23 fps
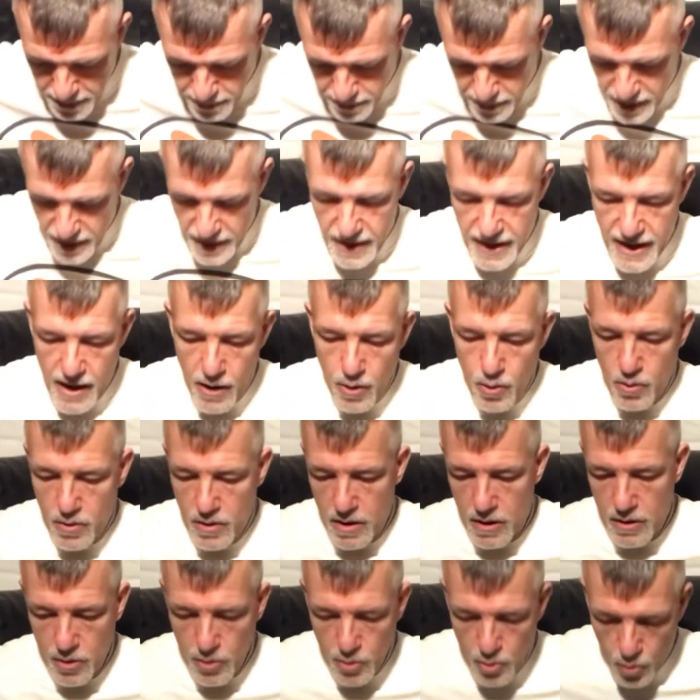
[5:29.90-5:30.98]
butt out
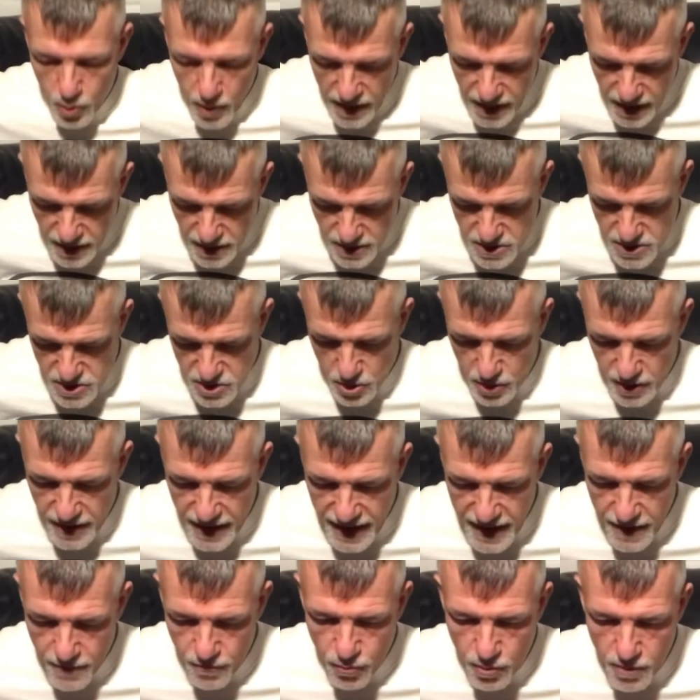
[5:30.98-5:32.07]
a little ways so that I
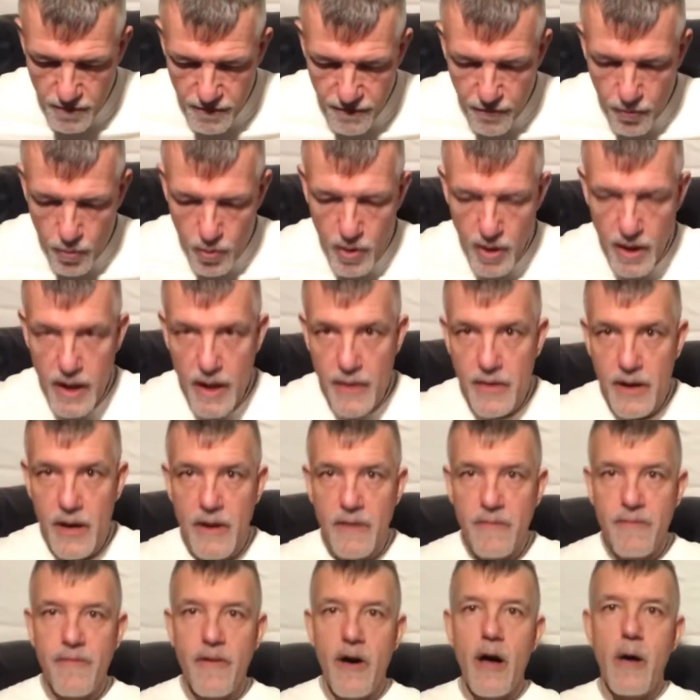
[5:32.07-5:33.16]
have room for it, and then I
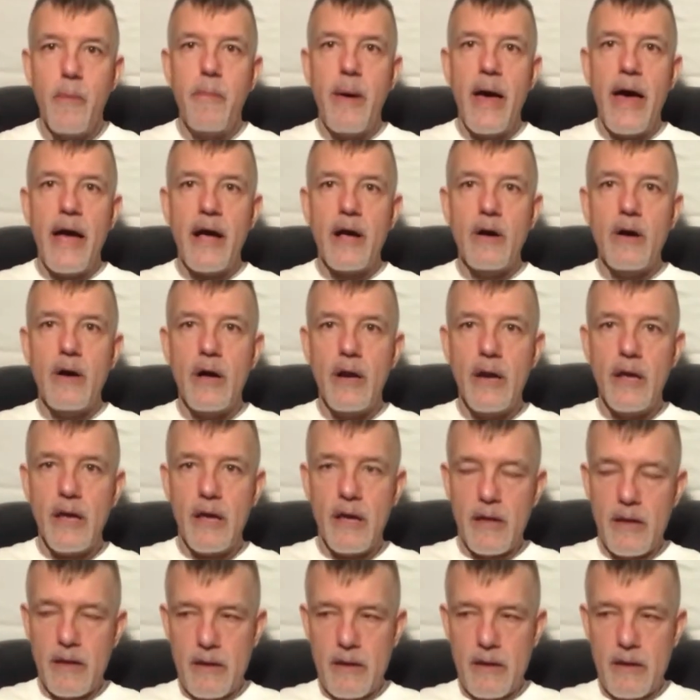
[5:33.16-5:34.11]
fall back on it.